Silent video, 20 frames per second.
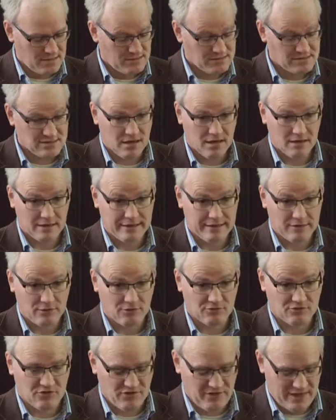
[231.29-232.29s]
Certainly
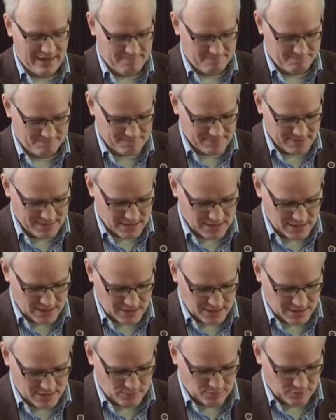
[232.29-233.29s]
not to them,
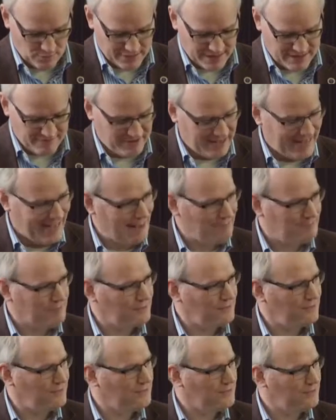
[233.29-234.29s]
whatever
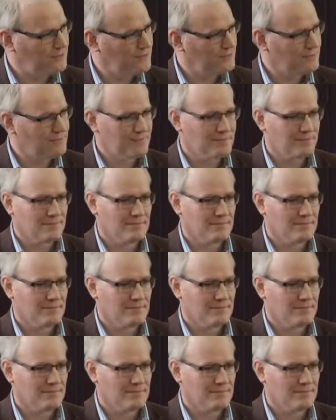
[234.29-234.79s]
happens.